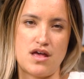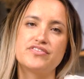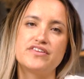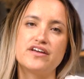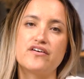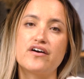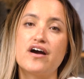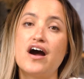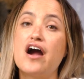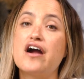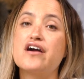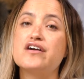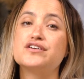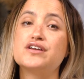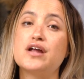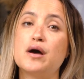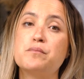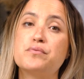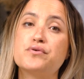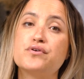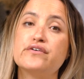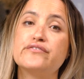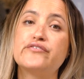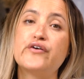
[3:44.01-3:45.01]
There are a
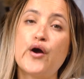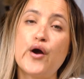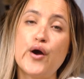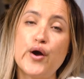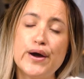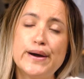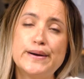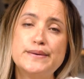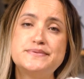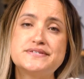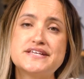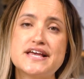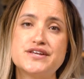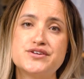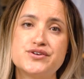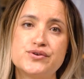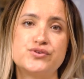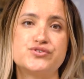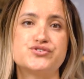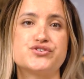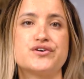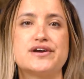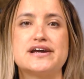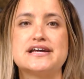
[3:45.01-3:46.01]
number of herbs and
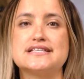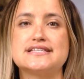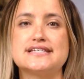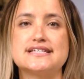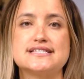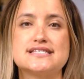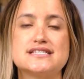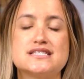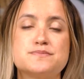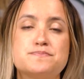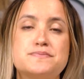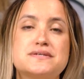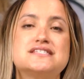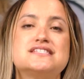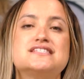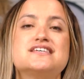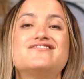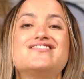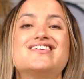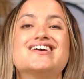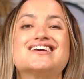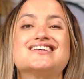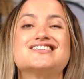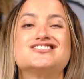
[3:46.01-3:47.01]
nutrients and
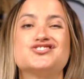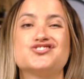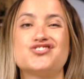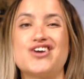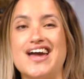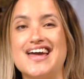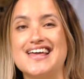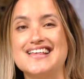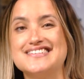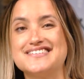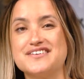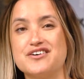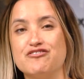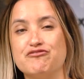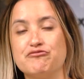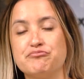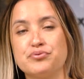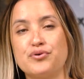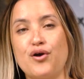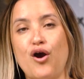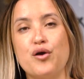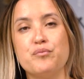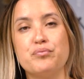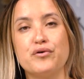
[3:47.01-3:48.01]
specific strains of
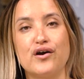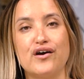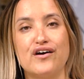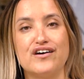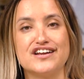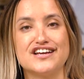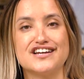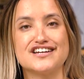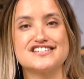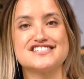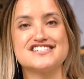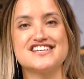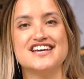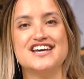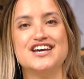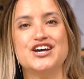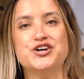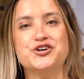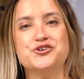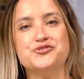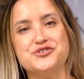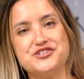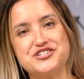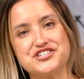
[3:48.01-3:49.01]
probiotics
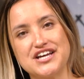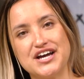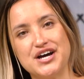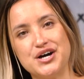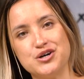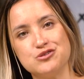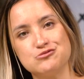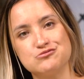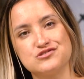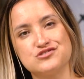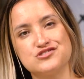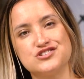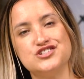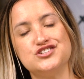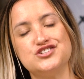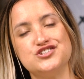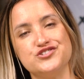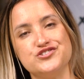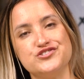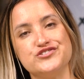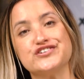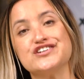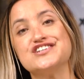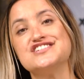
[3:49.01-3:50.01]
which help to
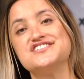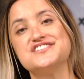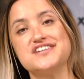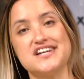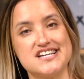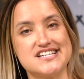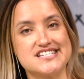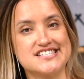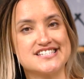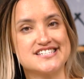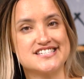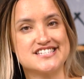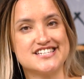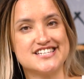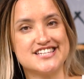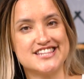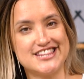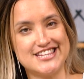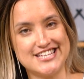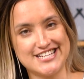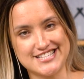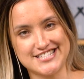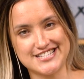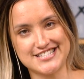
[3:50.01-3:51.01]
do just
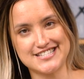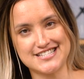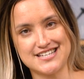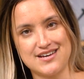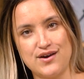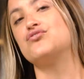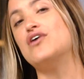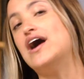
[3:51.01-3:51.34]
this.